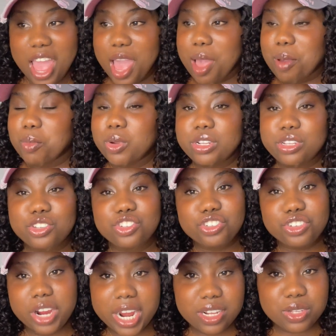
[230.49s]
I'm going to
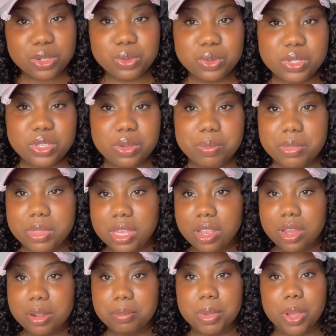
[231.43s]
try to do something
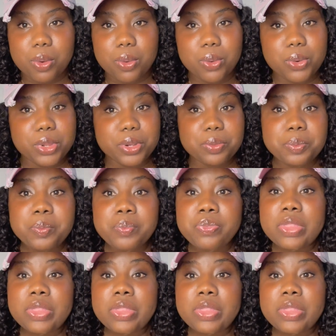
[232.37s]
on my own,